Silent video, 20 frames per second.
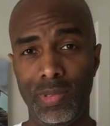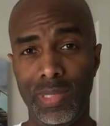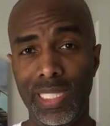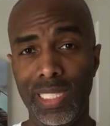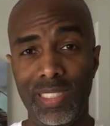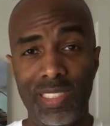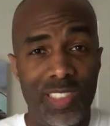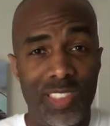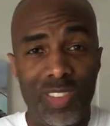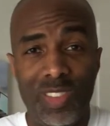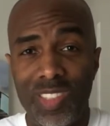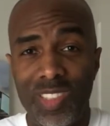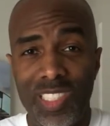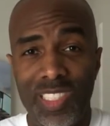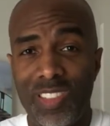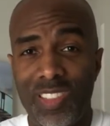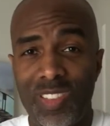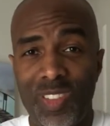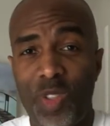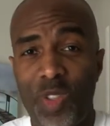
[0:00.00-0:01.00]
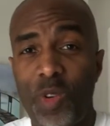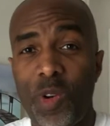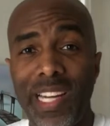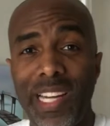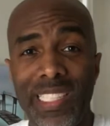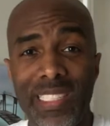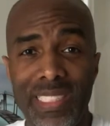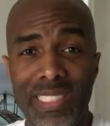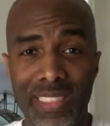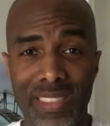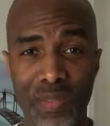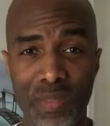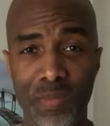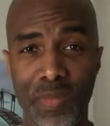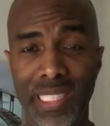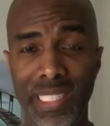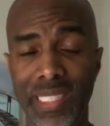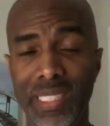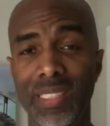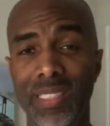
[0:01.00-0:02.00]
It's crazy to
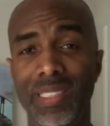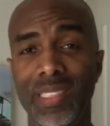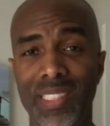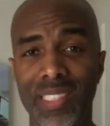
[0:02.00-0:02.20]
me